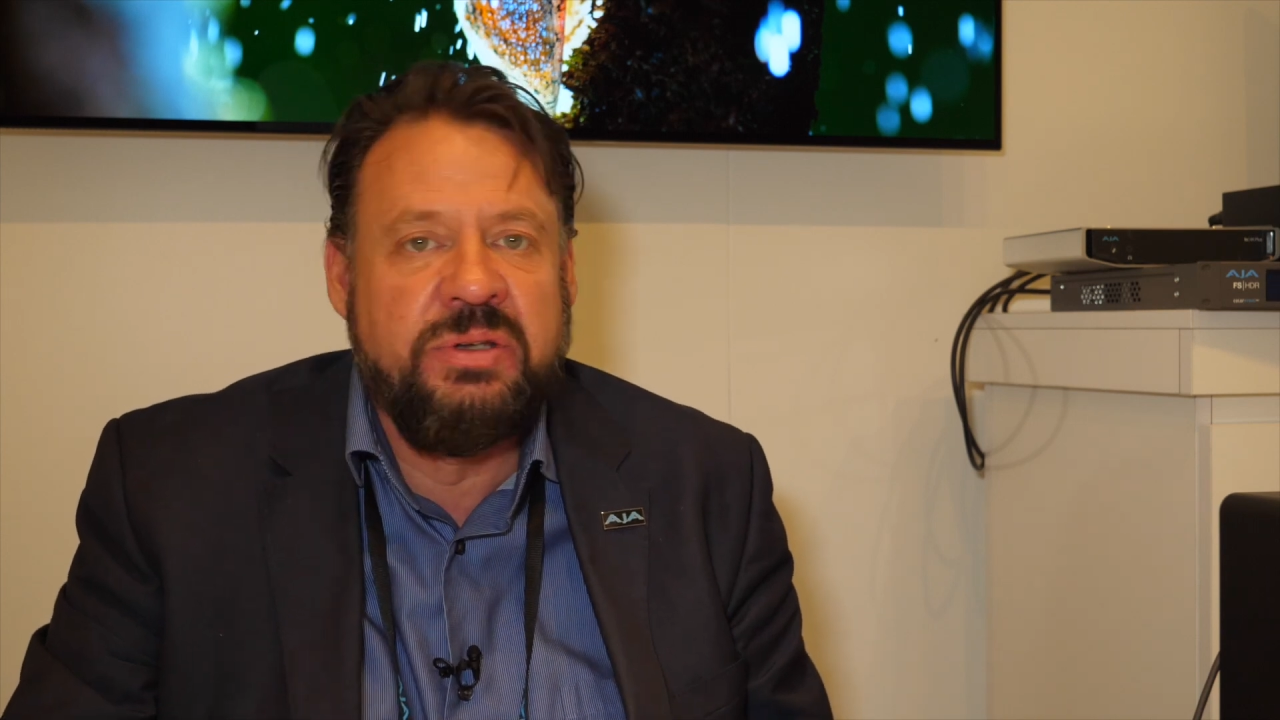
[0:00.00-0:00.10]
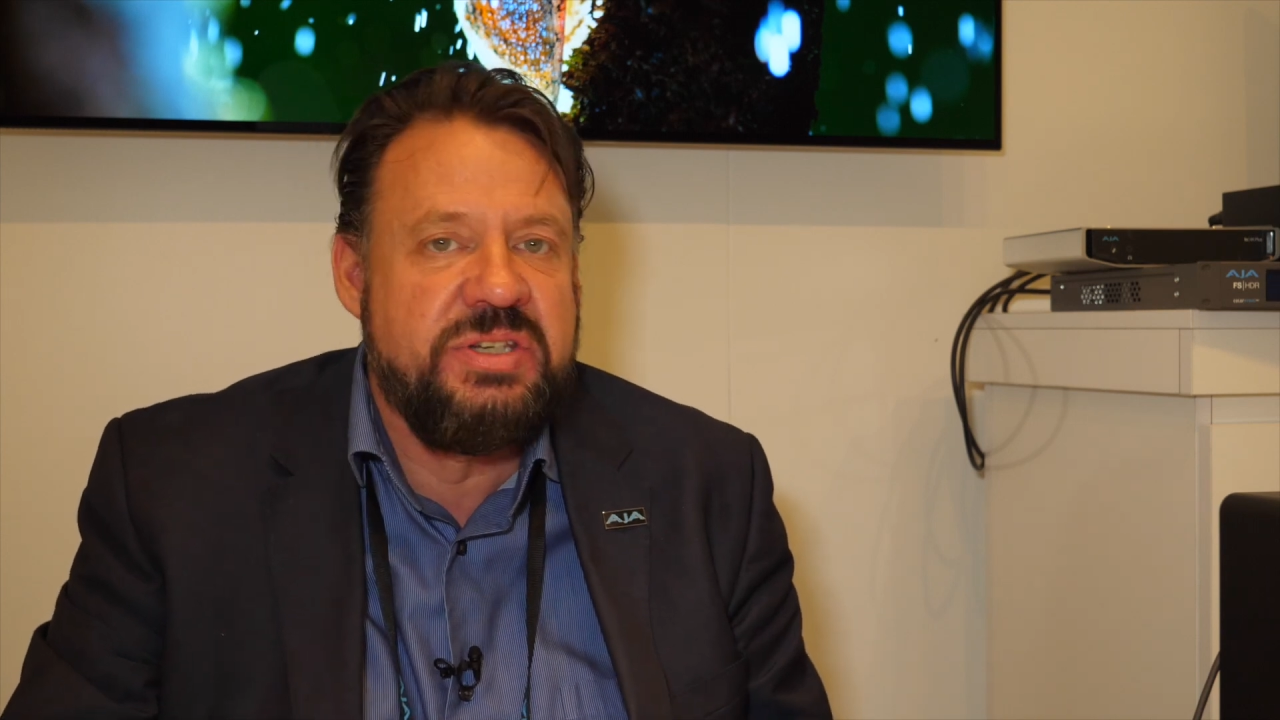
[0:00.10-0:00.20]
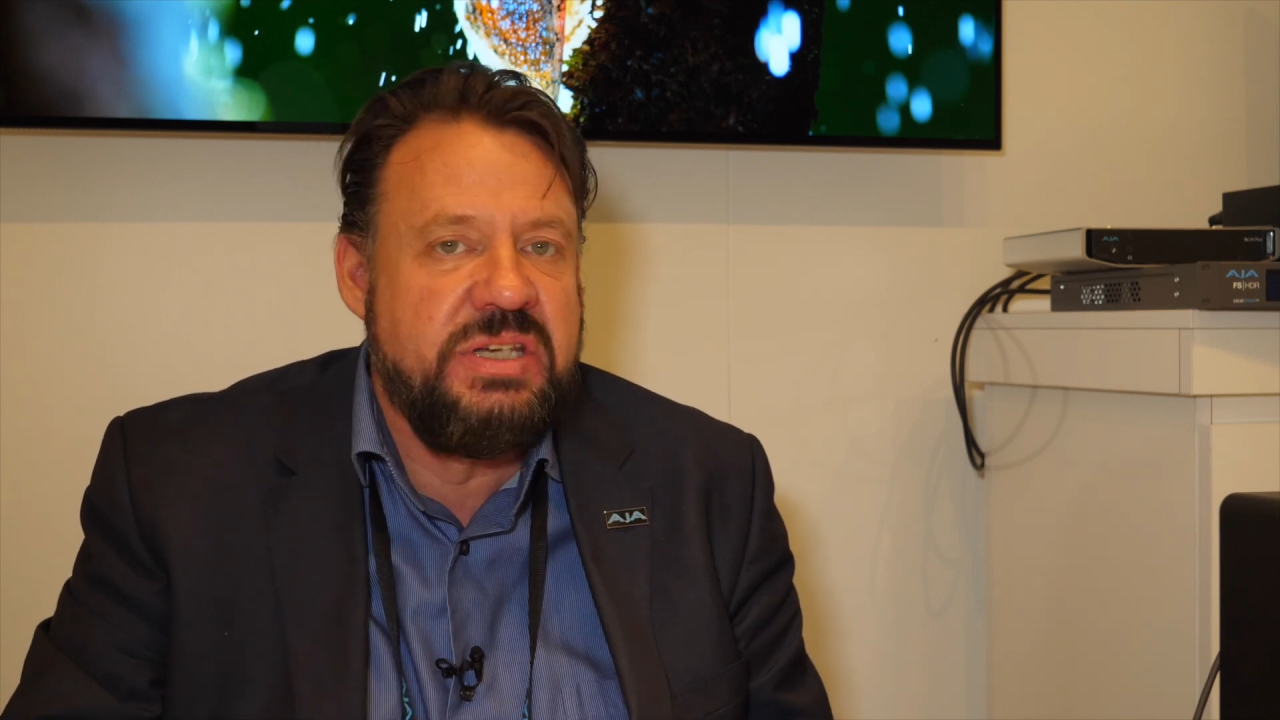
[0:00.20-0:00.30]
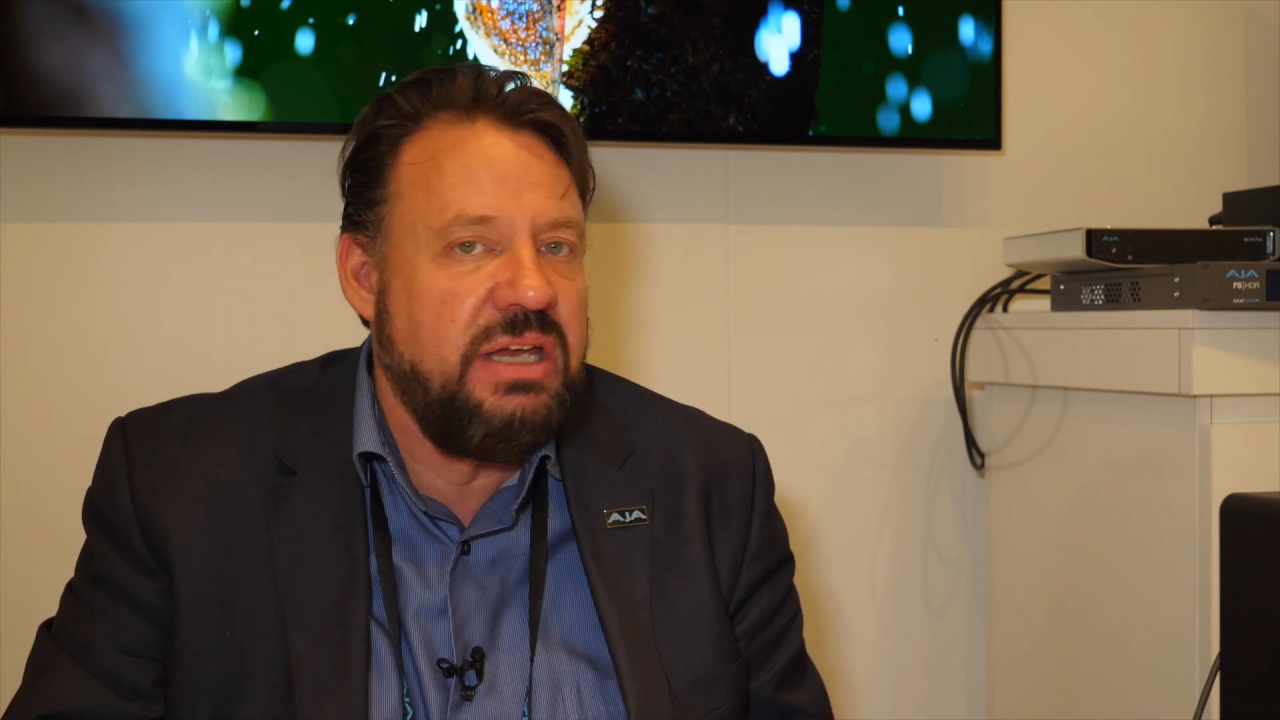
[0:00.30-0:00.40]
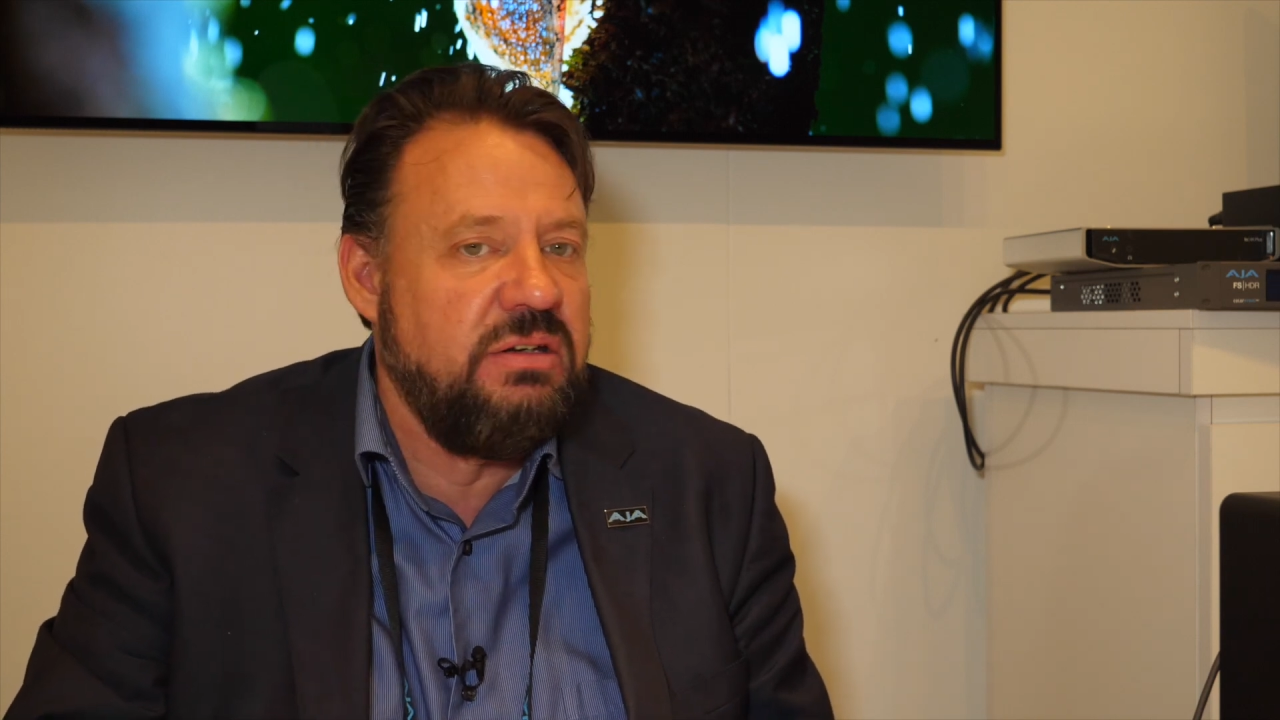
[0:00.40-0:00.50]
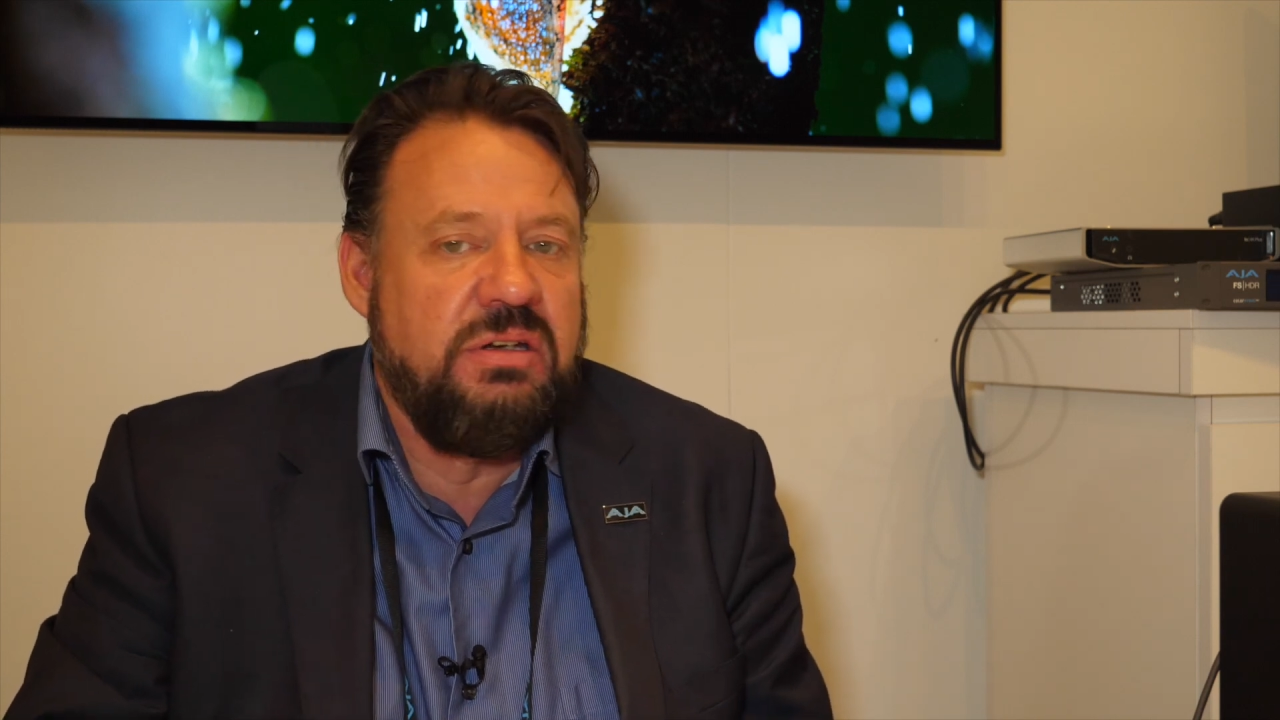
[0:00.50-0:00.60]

on set,